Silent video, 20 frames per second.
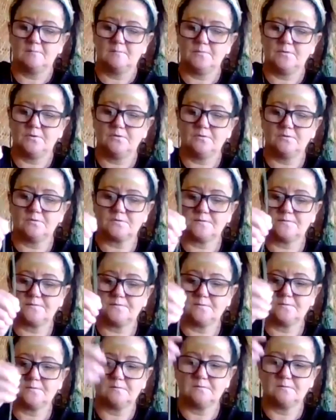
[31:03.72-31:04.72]

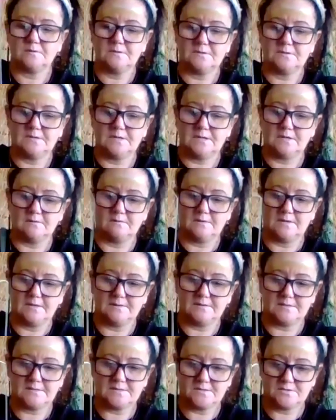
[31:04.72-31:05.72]
beautiful needle. And
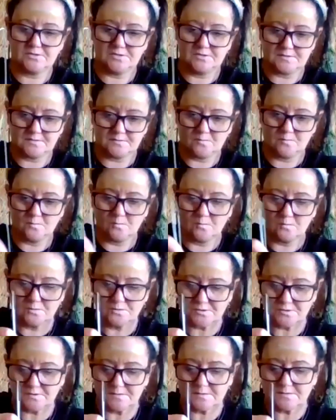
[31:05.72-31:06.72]
this is just
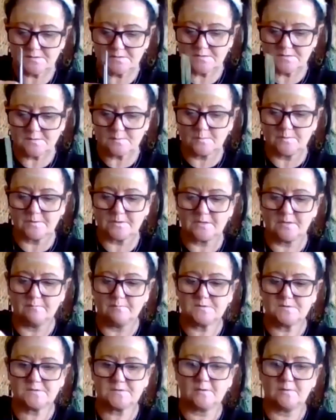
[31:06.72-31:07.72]
gorgeous. This is working
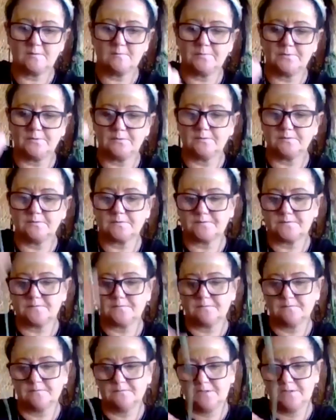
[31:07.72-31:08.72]
so
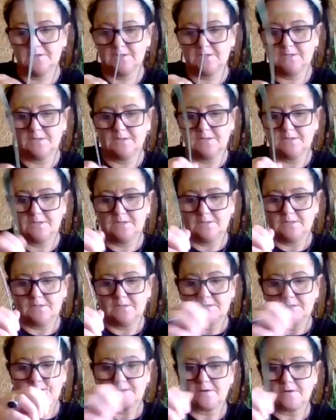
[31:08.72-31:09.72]
beautiful.
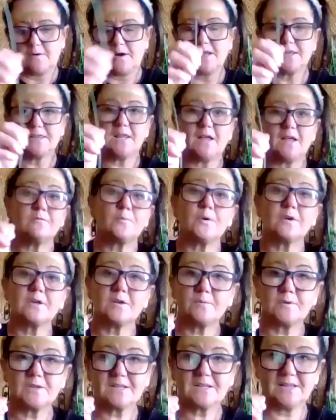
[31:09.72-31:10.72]
So I love
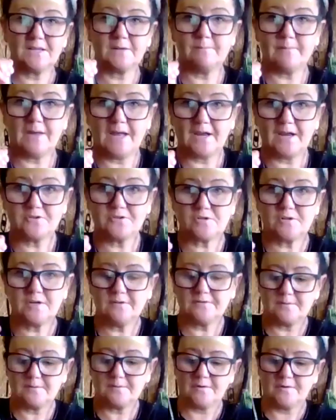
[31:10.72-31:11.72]
working with
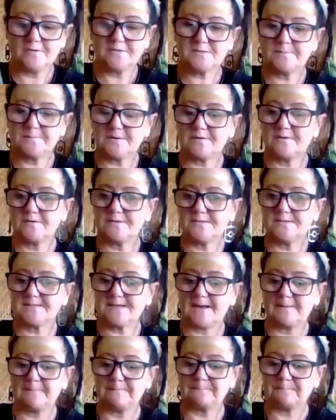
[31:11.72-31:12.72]
Lomandra the most because
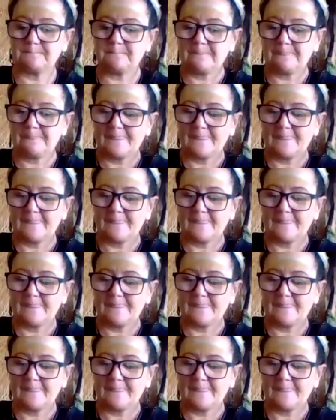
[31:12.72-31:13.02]
um,